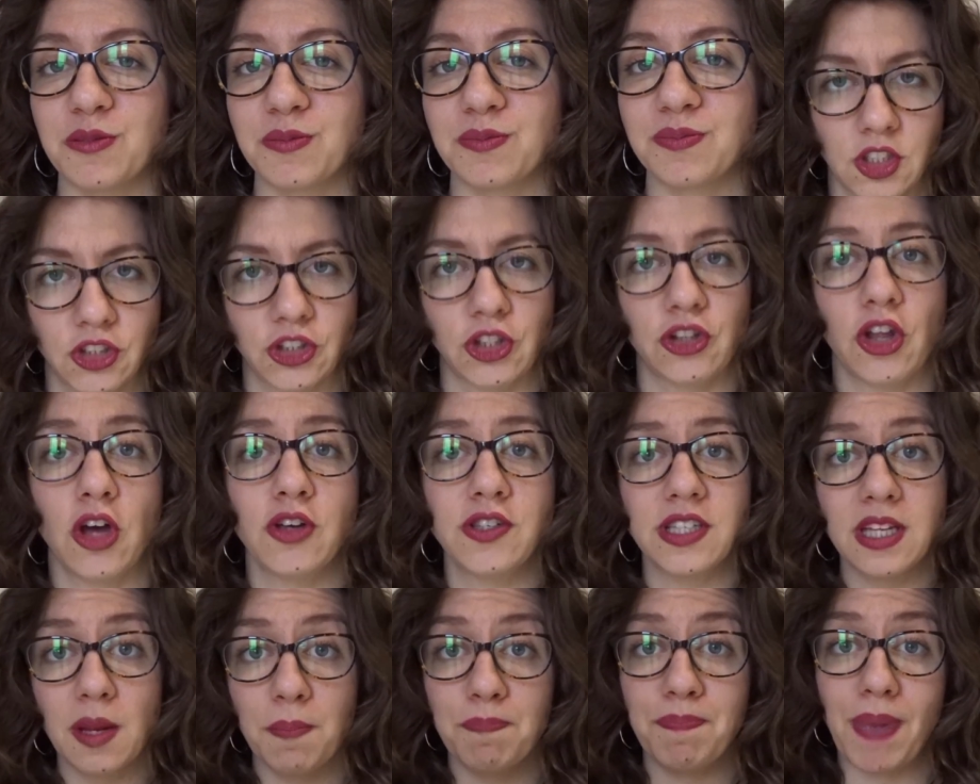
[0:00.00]
So those
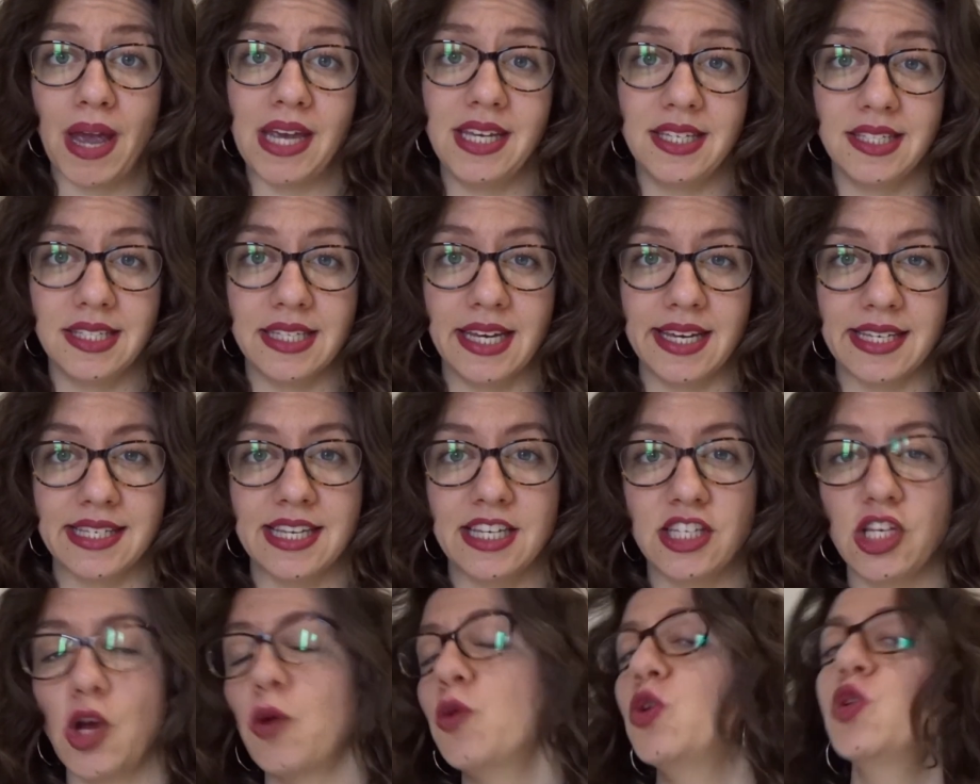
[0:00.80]
are the basics. Let's
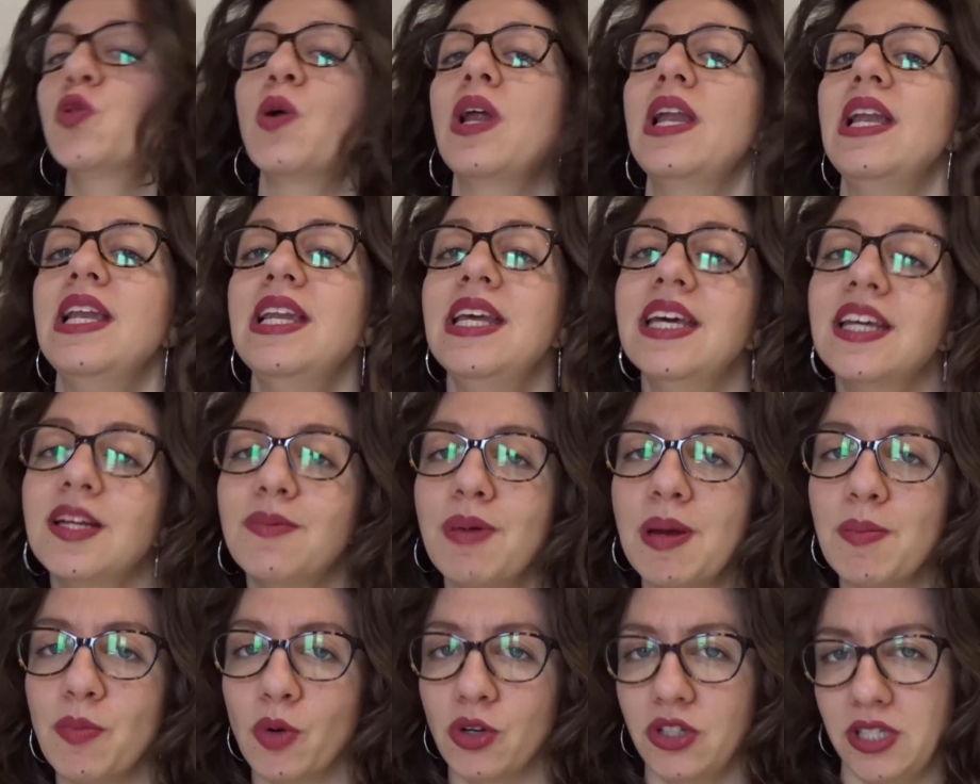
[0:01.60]
go into a little
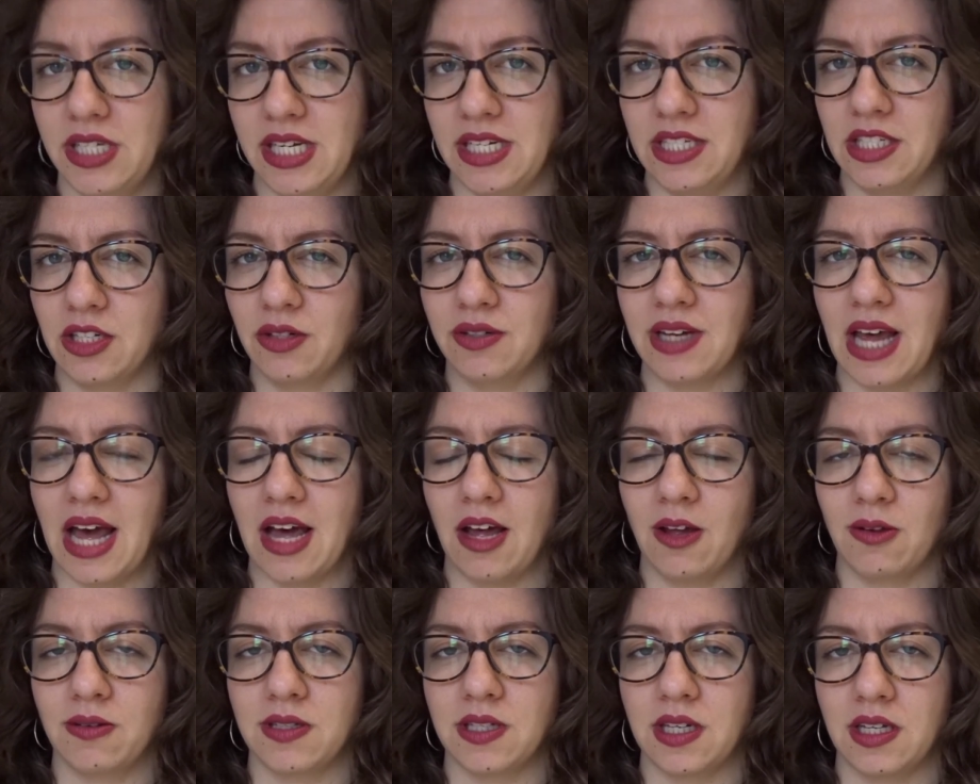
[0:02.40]
bit more detail
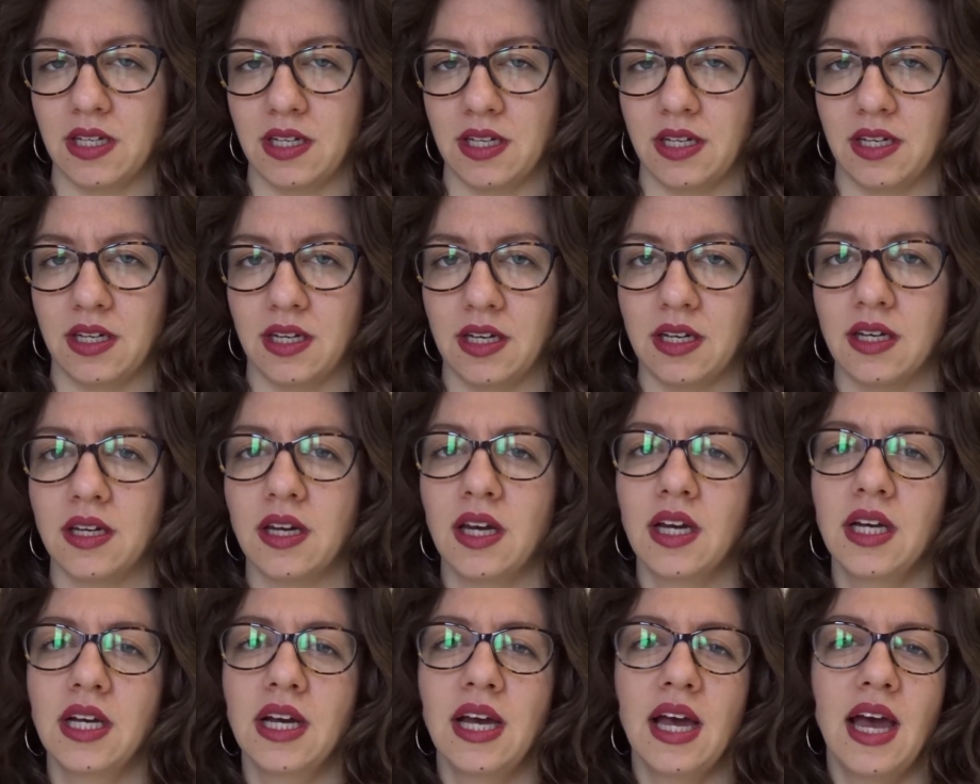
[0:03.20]
now to
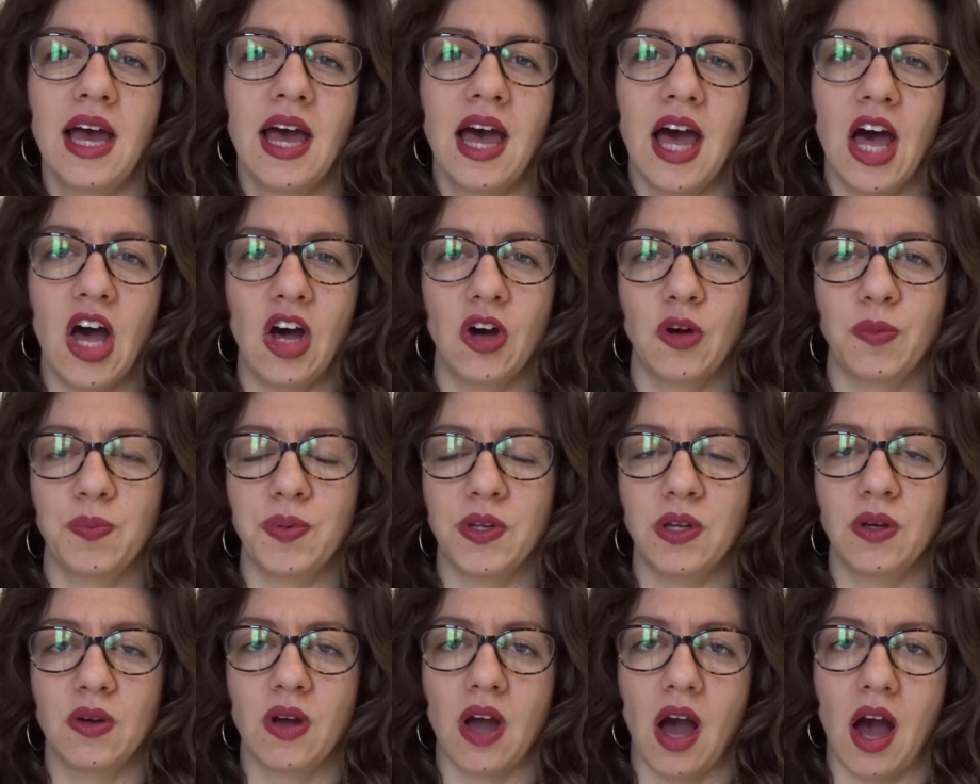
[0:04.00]
help
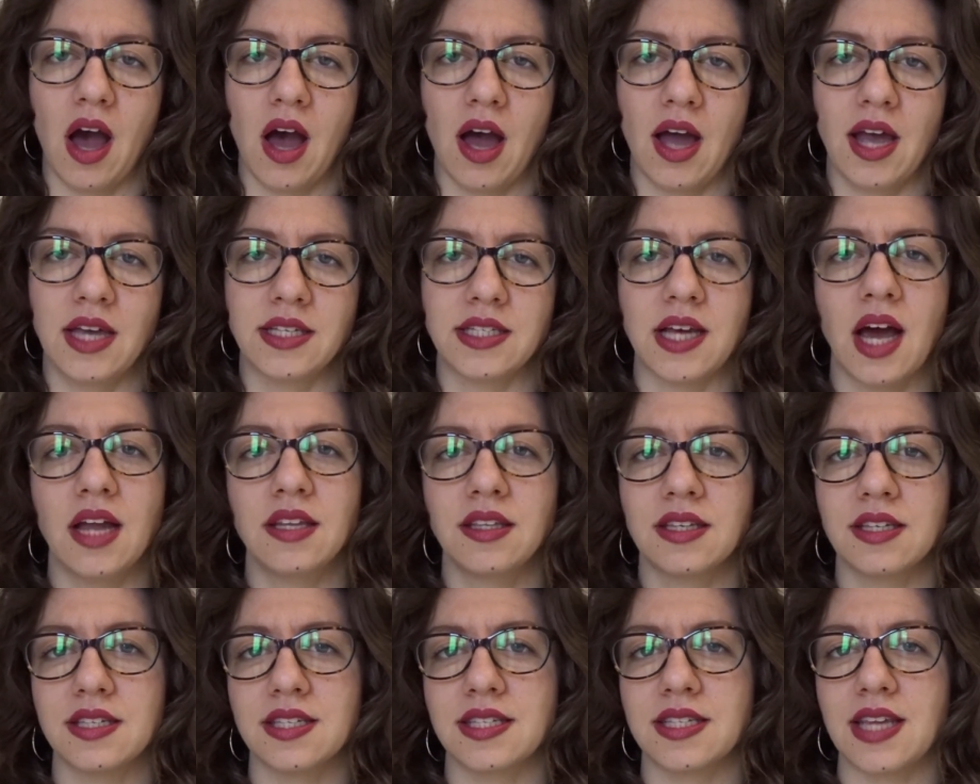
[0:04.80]
you guys
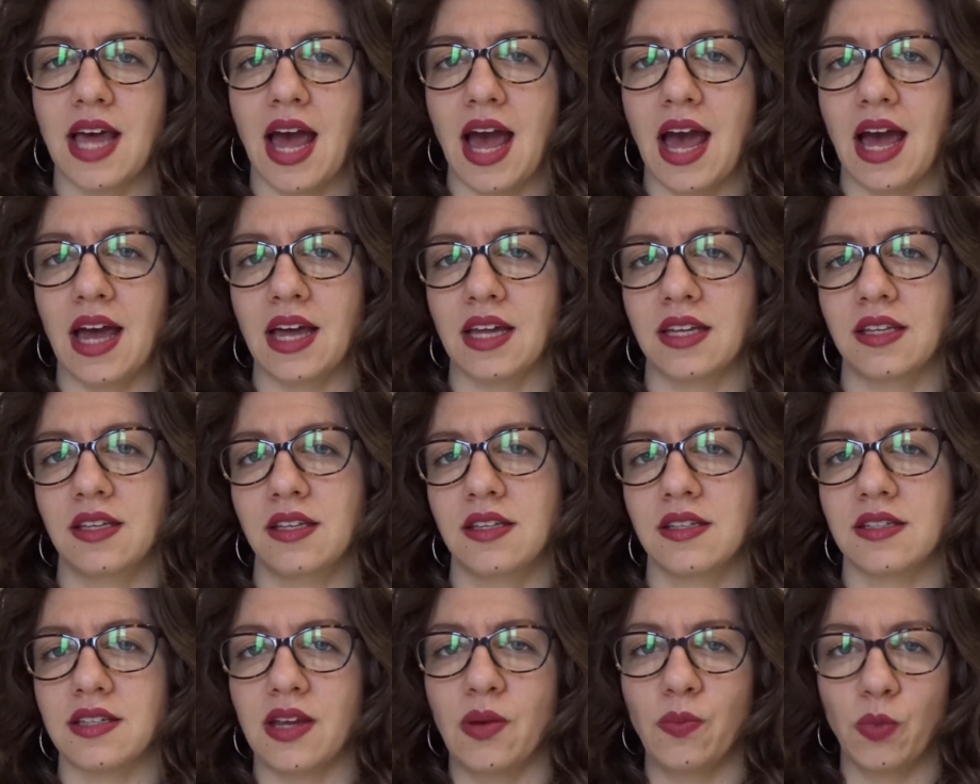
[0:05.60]

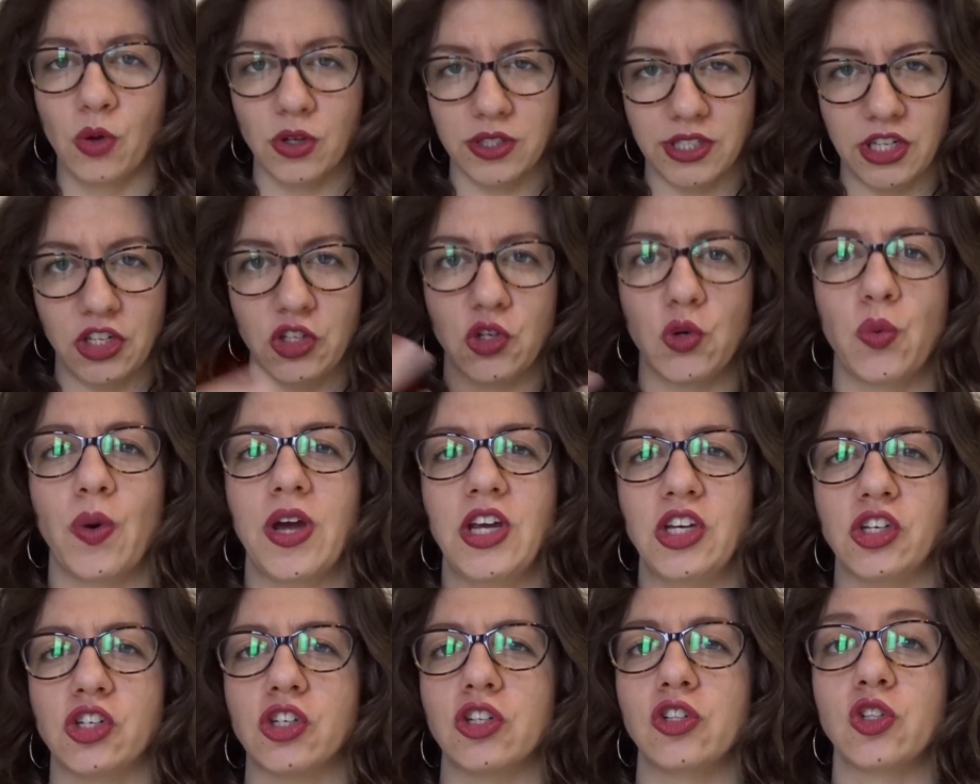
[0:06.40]
understand in what
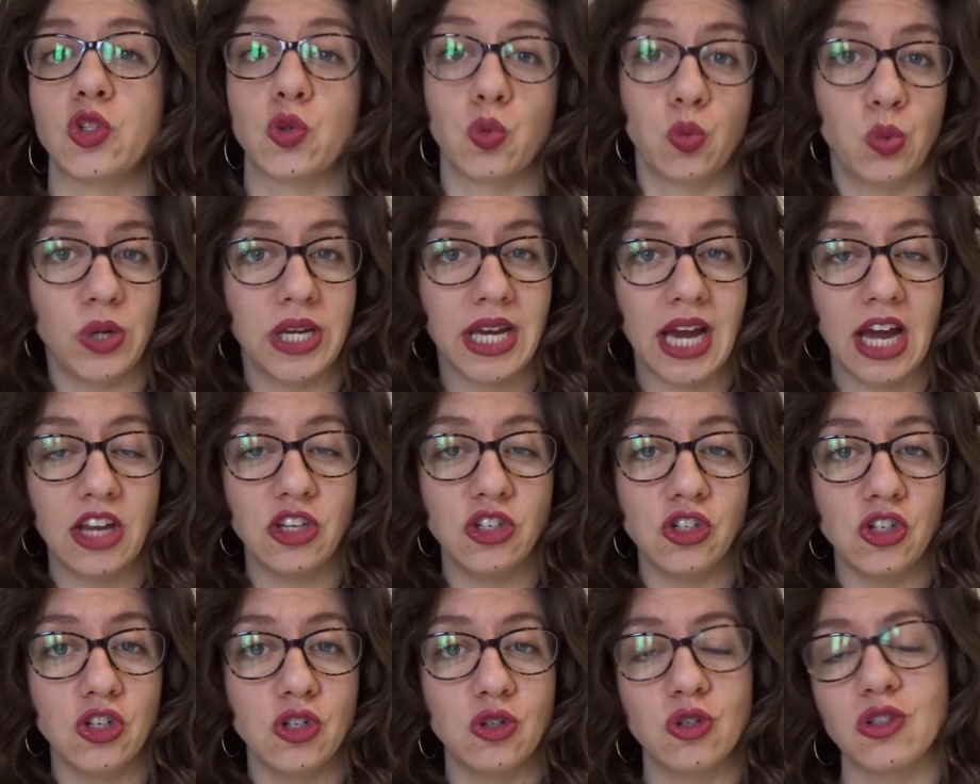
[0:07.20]
situations we can
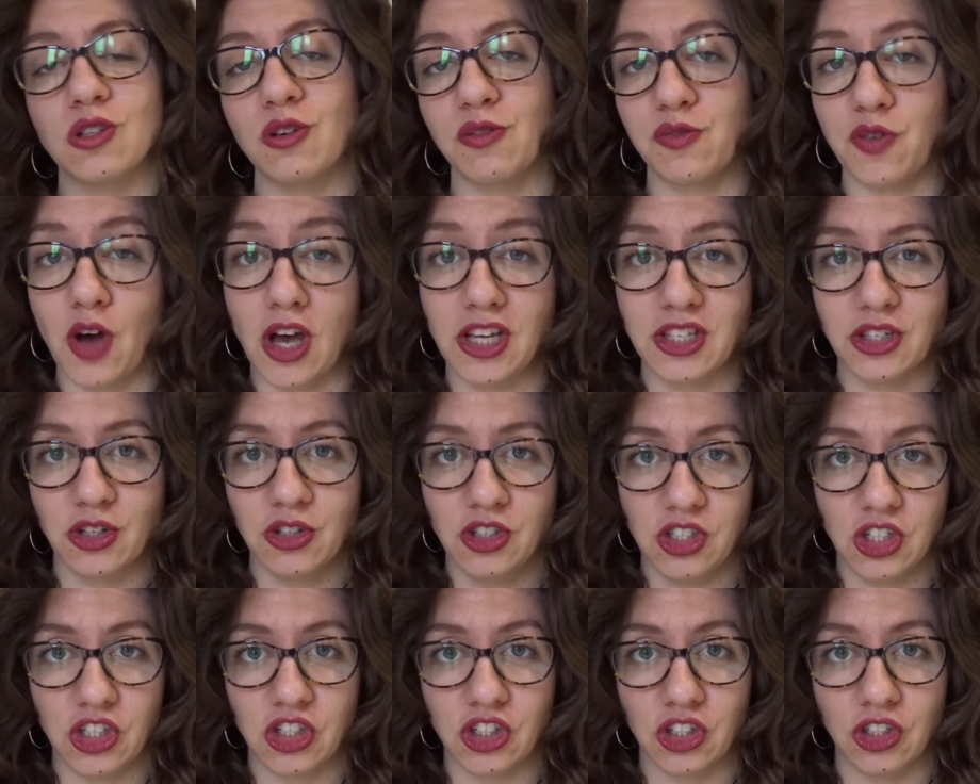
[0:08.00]
use the first
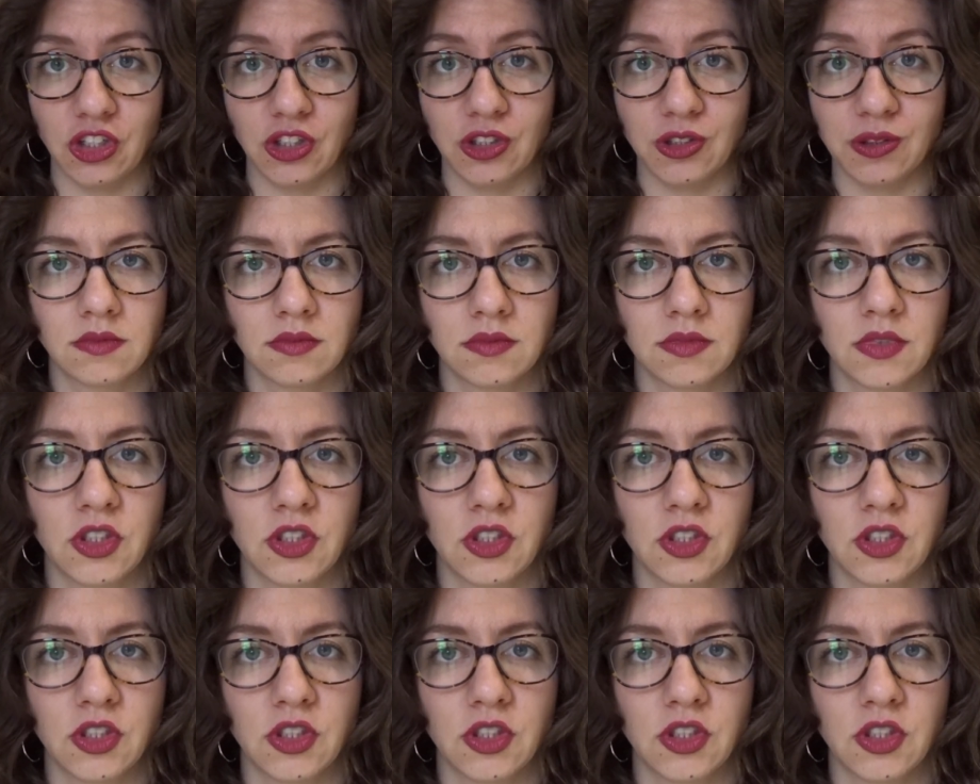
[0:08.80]
conditional.